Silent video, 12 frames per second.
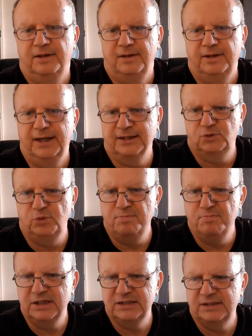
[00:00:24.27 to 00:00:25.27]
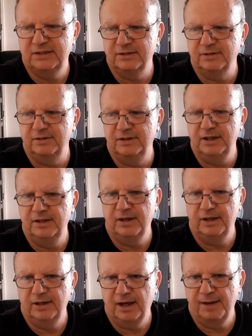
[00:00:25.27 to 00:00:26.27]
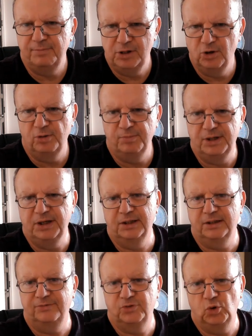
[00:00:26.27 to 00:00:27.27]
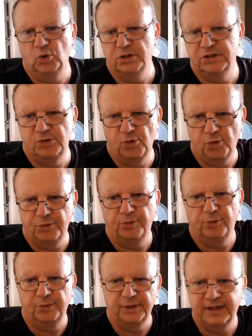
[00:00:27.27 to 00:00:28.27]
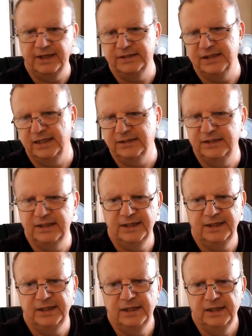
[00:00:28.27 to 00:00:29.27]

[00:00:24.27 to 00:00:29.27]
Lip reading: Yes, we missed... I'm here in Manila, of course, northern Quezon City.